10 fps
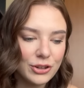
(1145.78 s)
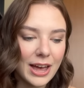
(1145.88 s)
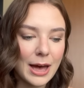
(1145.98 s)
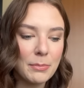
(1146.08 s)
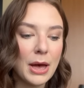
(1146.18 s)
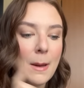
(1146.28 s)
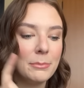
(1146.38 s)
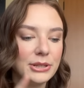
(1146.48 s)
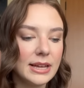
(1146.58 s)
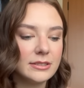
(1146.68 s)
Gap
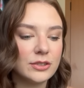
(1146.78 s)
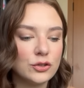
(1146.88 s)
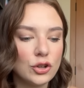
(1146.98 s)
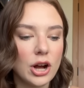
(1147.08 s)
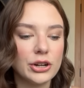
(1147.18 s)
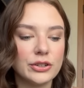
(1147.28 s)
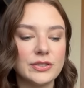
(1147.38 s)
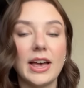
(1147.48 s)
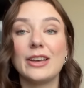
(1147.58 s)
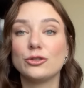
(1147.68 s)
plus Stalker
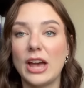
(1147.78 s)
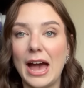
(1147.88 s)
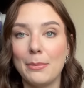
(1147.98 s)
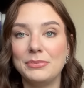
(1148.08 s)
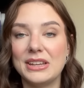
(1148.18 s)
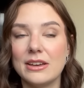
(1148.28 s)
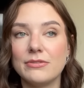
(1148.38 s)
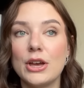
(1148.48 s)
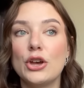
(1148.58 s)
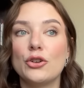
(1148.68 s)
slash
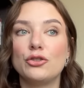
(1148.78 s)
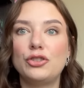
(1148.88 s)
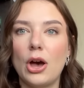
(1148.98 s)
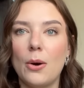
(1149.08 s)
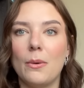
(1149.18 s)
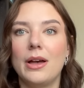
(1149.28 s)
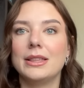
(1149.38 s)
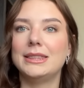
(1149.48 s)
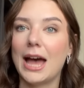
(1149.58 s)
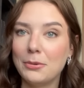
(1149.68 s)
Captive. So
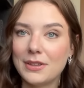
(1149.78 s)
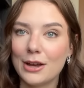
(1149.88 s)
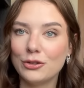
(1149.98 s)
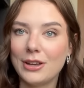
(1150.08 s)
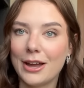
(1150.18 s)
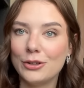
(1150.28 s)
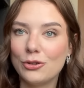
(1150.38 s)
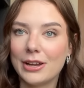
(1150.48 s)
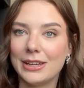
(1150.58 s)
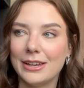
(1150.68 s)
that was actually kind of
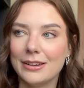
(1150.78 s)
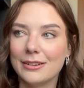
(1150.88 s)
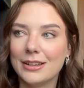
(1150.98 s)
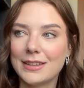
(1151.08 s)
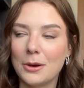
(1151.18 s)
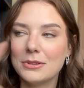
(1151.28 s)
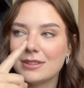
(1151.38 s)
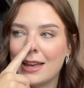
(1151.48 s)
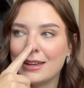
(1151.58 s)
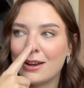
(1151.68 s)
tricky, because I was
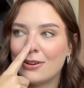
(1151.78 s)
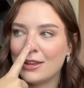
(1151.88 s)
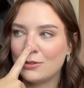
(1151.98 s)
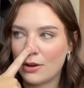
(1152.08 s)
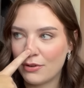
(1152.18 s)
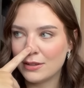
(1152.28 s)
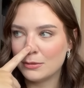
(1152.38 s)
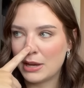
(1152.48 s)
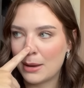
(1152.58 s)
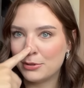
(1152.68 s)
like, okay, so I've read
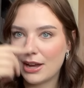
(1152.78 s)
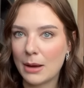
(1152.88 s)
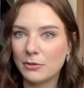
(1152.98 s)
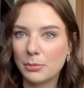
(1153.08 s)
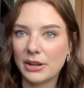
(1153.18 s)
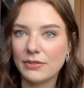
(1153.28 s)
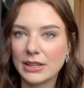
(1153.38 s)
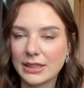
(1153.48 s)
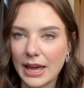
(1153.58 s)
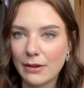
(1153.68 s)
some Captive, but I feel
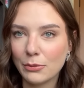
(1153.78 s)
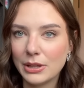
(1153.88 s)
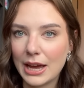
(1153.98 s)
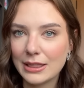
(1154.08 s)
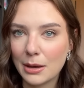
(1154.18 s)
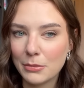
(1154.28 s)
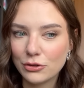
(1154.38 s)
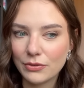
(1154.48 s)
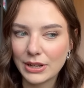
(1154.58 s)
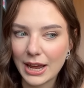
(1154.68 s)
like they haven't really had that much
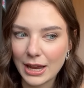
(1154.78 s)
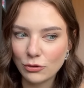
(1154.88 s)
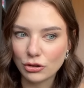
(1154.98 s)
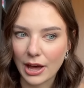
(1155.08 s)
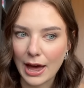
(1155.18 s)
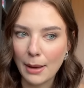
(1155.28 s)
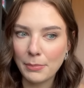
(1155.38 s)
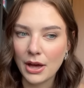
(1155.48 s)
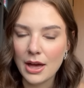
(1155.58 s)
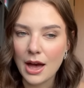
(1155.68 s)
of an age
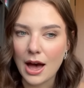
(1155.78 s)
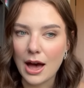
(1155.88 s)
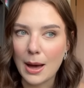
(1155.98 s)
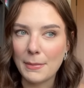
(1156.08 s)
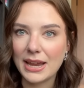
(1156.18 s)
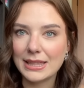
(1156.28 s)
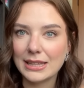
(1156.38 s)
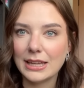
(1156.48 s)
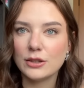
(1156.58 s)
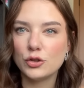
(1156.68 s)
gap. And then
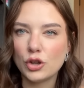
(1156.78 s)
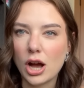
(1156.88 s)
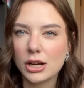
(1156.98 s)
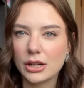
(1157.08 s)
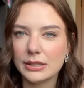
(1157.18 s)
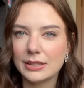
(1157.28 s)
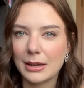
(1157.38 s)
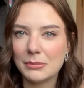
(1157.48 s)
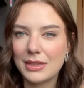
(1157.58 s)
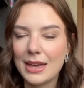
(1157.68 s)
like Stalker,
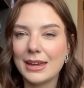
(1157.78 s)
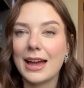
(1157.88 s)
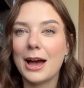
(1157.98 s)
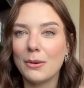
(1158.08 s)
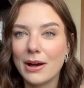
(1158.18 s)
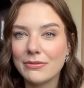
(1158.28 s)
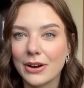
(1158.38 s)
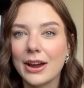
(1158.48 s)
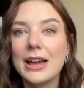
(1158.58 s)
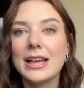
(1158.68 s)
same thing.
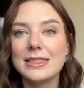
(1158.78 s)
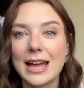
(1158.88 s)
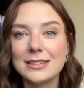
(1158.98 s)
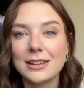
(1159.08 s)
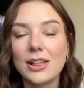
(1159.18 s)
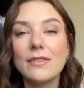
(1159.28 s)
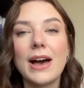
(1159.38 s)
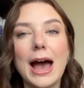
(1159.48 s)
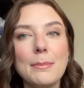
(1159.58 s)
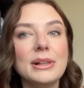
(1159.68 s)
However, That's a Glove,
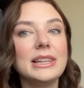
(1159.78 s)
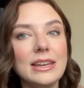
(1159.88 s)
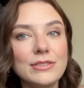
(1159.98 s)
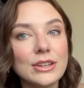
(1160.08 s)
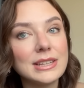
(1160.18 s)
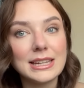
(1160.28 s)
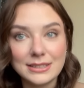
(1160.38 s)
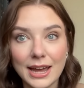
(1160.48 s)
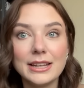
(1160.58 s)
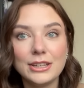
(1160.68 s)
I believe there's like a
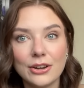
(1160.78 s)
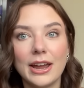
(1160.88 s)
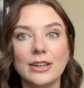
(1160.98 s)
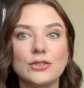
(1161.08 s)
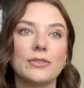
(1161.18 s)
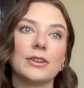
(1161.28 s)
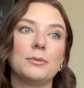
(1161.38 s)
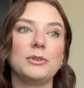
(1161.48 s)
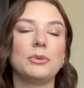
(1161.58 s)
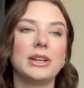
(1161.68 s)
10-year age difference
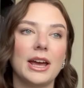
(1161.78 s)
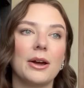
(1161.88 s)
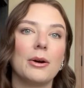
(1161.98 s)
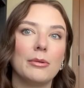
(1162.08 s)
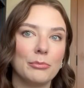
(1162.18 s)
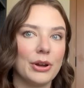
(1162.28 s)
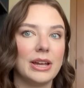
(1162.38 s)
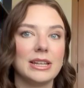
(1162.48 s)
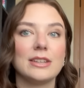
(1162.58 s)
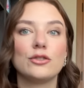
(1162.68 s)
between Arrow and
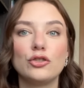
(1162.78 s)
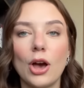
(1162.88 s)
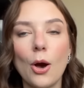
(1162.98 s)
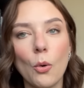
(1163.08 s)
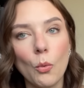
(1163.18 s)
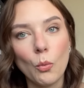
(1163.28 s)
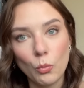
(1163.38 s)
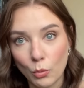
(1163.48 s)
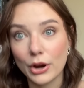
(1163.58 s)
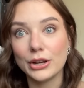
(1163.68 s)
Brienne. So
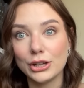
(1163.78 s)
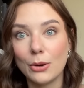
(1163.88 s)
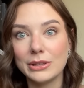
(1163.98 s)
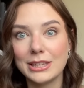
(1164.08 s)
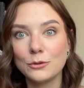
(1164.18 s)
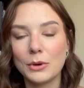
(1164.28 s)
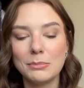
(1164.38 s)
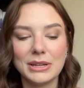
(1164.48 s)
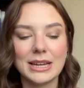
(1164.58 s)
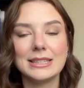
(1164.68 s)
we're gonna go with this one,
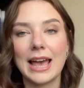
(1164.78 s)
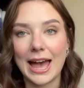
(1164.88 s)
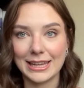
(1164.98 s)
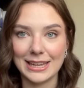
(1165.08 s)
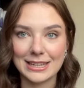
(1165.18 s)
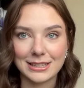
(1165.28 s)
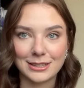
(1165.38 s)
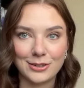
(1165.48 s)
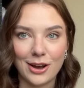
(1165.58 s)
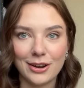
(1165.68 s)
because yeah, he is a
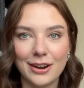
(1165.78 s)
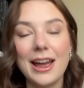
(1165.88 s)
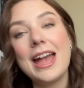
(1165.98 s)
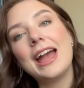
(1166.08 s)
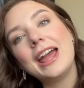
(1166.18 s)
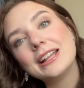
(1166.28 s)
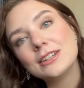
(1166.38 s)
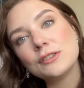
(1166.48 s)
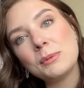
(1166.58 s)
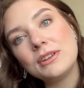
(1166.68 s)
stalker and
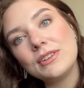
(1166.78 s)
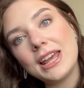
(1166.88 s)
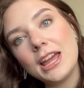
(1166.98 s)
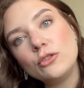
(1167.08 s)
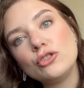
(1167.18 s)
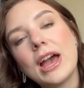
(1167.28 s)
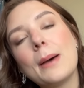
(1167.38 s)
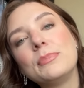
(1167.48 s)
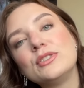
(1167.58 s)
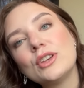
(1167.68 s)
there's a bit of an age
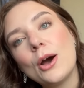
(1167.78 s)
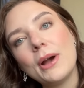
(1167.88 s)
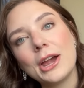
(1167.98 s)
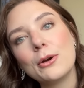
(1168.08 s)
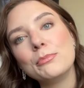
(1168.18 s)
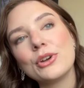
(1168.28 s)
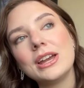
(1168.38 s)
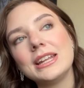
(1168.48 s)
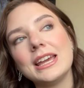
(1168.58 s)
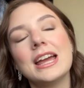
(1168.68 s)
gap. So Arrow and
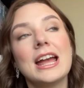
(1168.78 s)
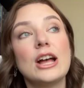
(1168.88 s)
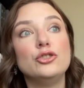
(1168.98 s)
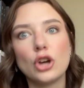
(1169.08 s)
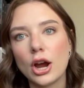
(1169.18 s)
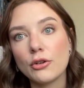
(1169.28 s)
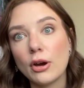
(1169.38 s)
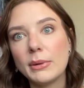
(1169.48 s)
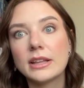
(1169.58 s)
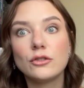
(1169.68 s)
Brienne, dark
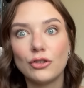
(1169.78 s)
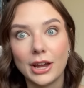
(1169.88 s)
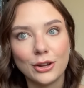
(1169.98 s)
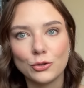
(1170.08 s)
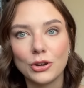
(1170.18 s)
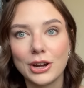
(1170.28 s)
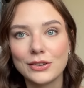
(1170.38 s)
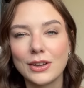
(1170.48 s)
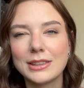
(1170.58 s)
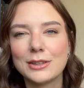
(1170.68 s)
romance, check your
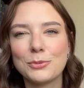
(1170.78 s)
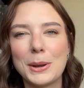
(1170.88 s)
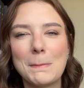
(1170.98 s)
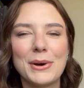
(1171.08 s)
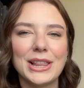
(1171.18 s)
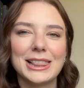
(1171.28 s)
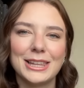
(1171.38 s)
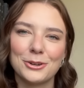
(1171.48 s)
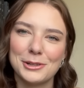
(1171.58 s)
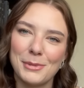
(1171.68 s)
triggers on this one, but
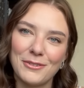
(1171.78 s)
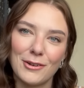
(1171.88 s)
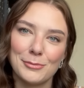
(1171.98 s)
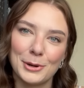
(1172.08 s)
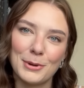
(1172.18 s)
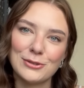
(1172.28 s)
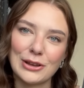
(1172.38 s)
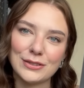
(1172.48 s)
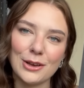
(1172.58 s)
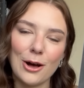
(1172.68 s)
literally my favorite book by
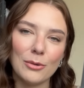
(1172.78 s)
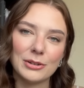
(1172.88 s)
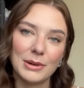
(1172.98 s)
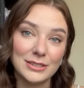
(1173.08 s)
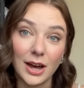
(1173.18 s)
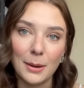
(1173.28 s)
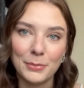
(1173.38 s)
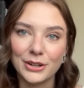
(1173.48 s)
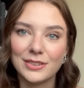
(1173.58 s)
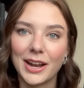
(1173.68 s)
Jessie Hall, one of my top
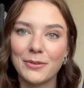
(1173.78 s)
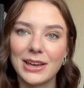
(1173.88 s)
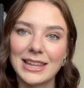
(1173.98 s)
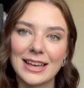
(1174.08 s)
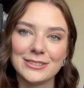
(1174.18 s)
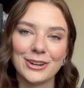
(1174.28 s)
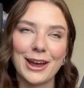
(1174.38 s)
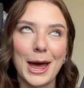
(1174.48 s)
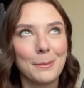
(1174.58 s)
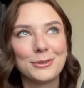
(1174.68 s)
books that I read last year.
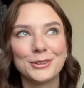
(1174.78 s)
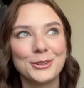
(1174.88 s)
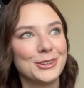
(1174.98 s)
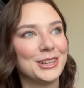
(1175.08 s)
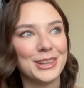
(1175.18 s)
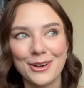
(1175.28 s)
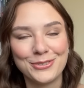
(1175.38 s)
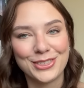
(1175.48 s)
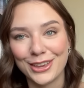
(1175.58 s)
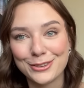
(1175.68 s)
Absolutely
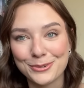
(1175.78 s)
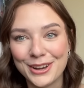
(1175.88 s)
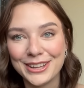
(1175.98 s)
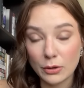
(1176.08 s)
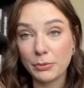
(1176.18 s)
loved this one.